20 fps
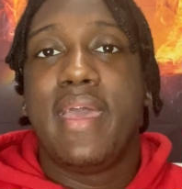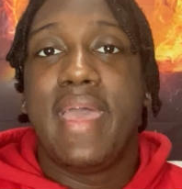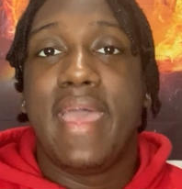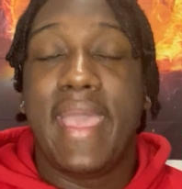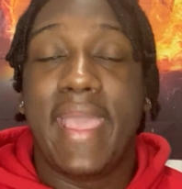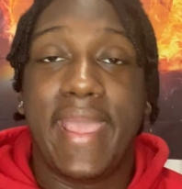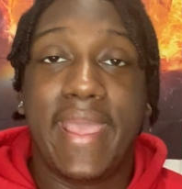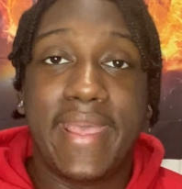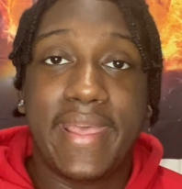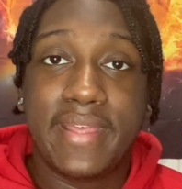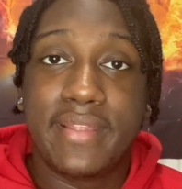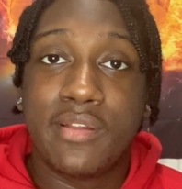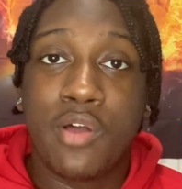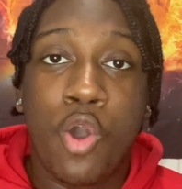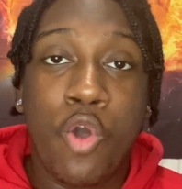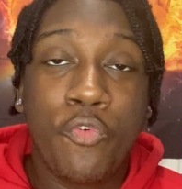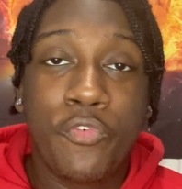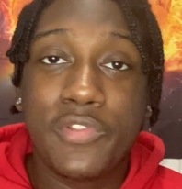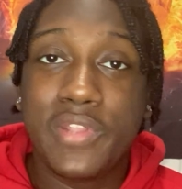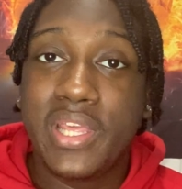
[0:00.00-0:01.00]
And
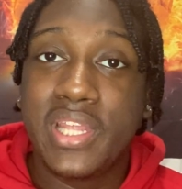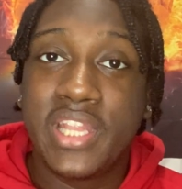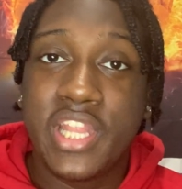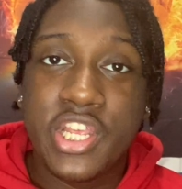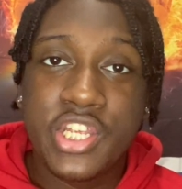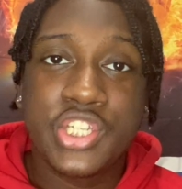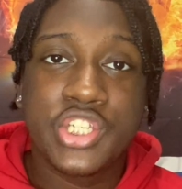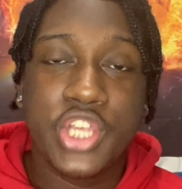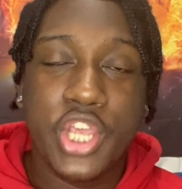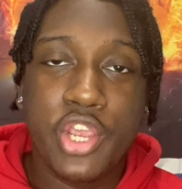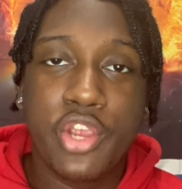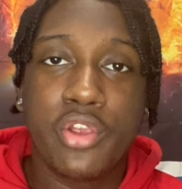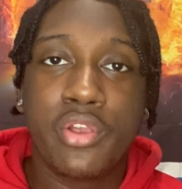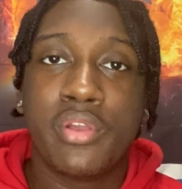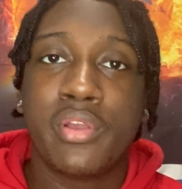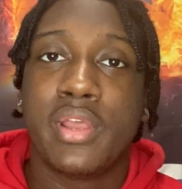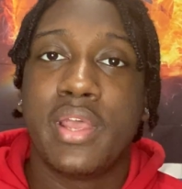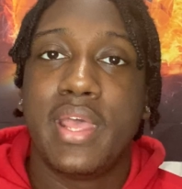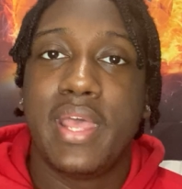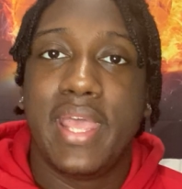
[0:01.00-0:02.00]
hopefully this
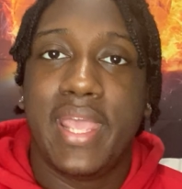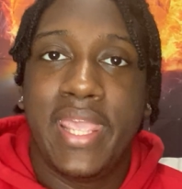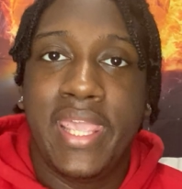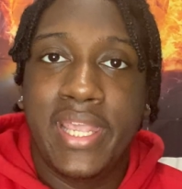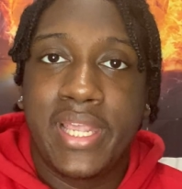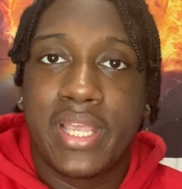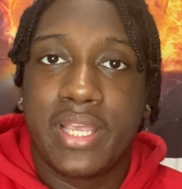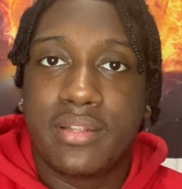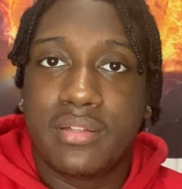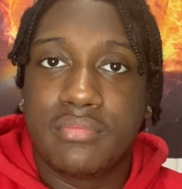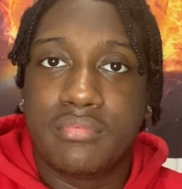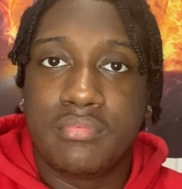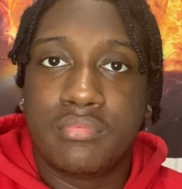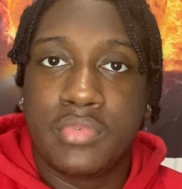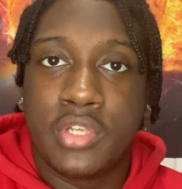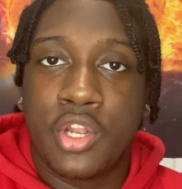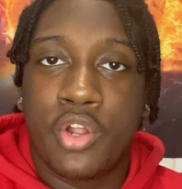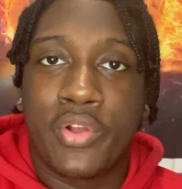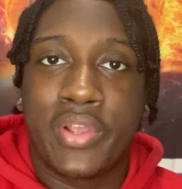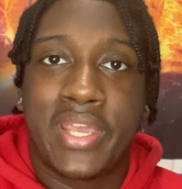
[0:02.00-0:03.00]
year he can,
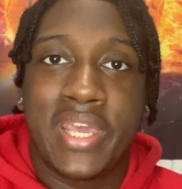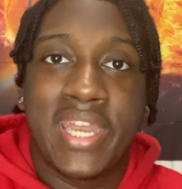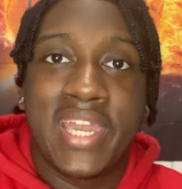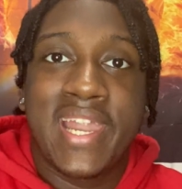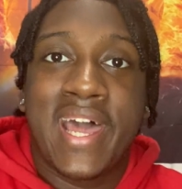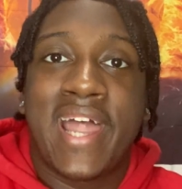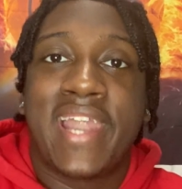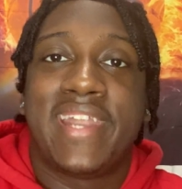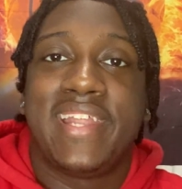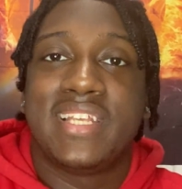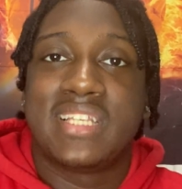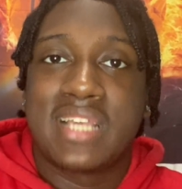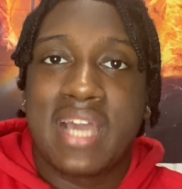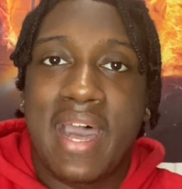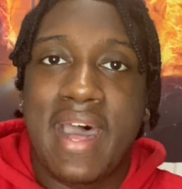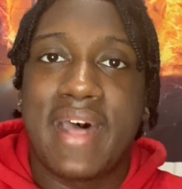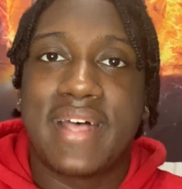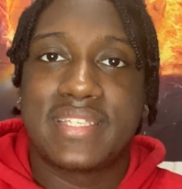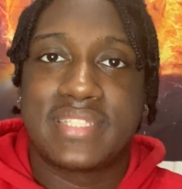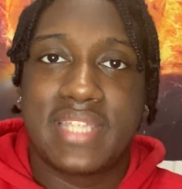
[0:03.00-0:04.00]
you know, get it out of these
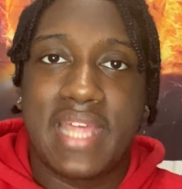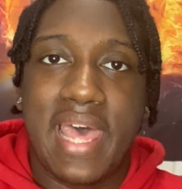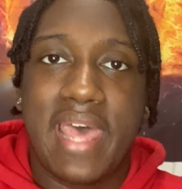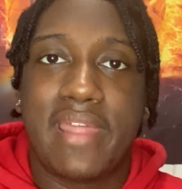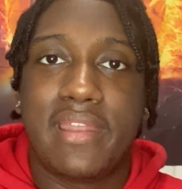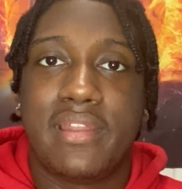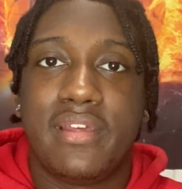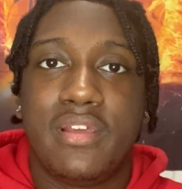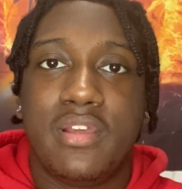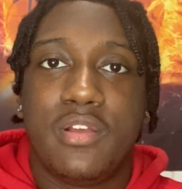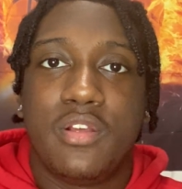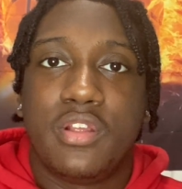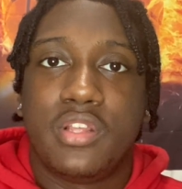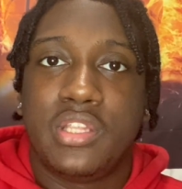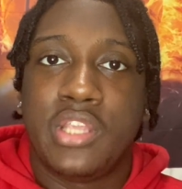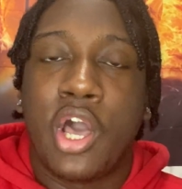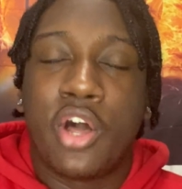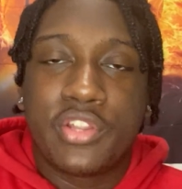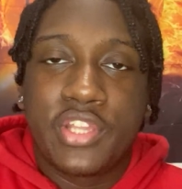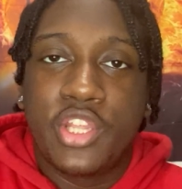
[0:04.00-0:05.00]
guys that
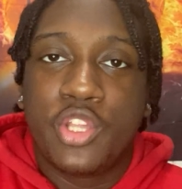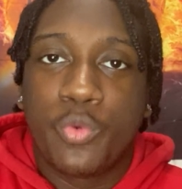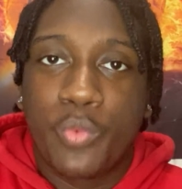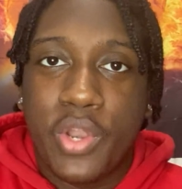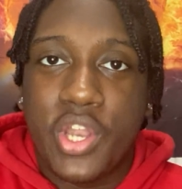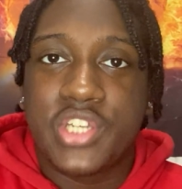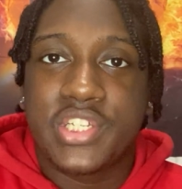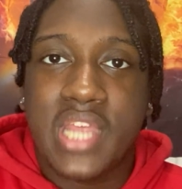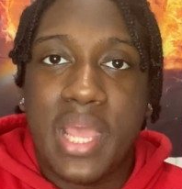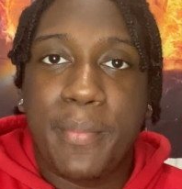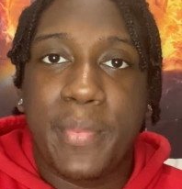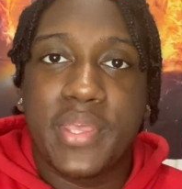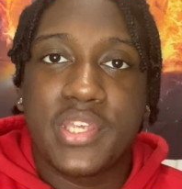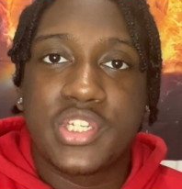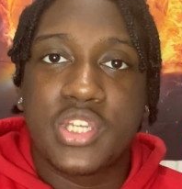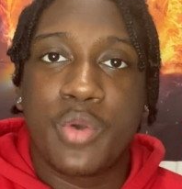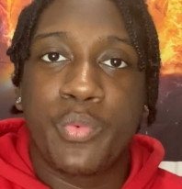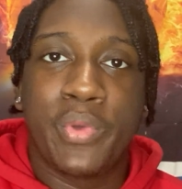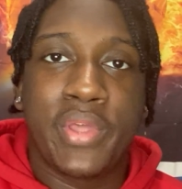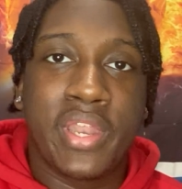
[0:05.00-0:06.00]
y'all need to win a
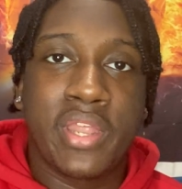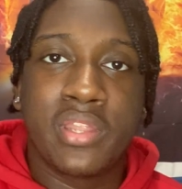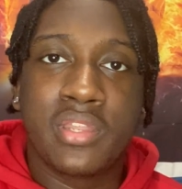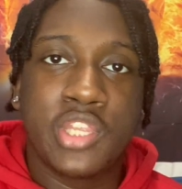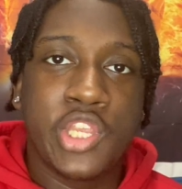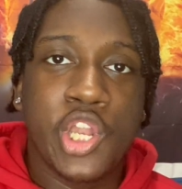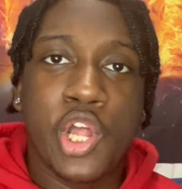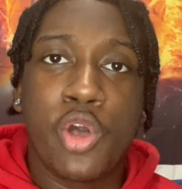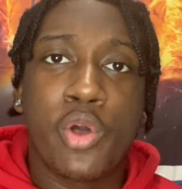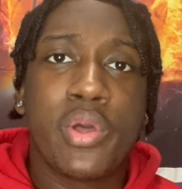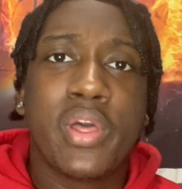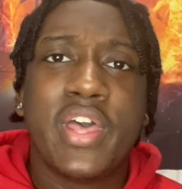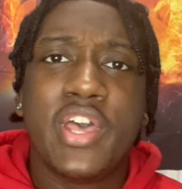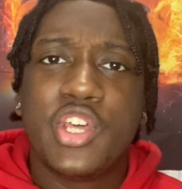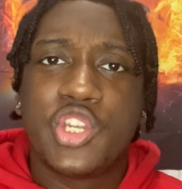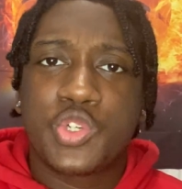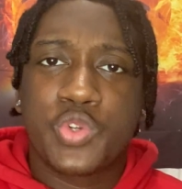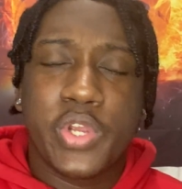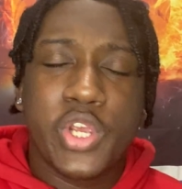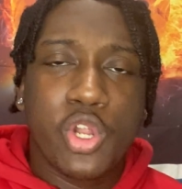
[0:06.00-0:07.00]
championship. We didn't, you know,
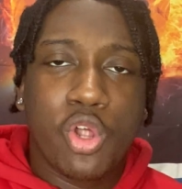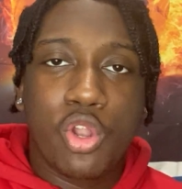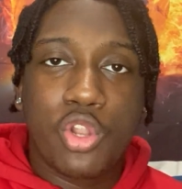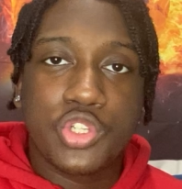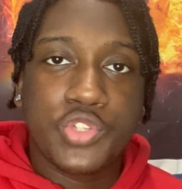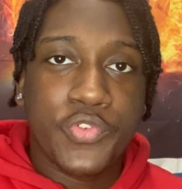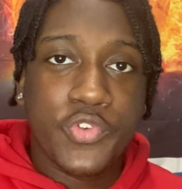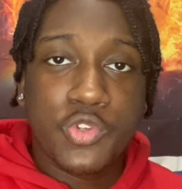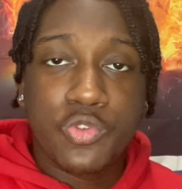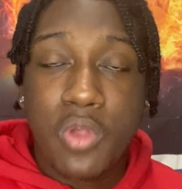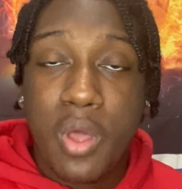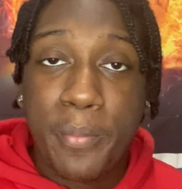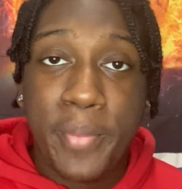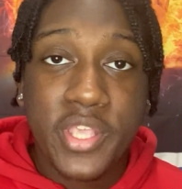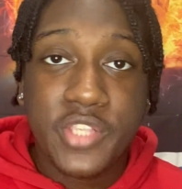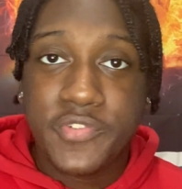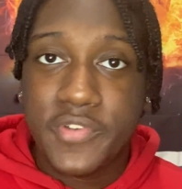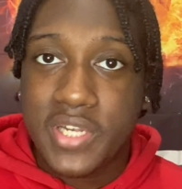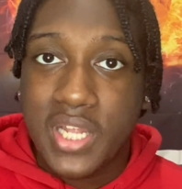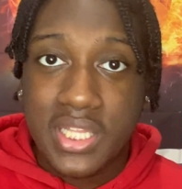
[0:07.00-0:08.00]
trade all those first round
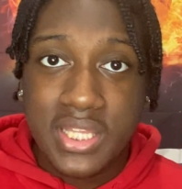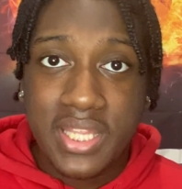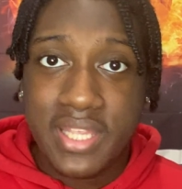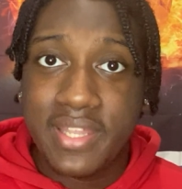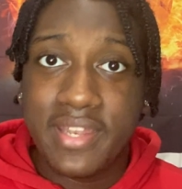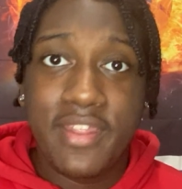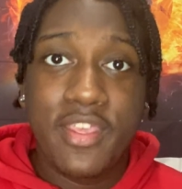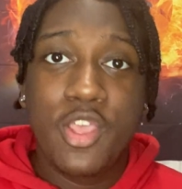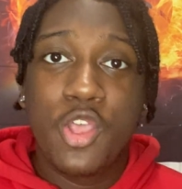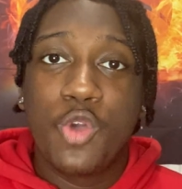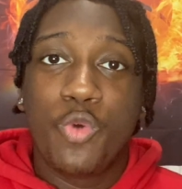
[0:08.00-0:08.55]
picks for nothing.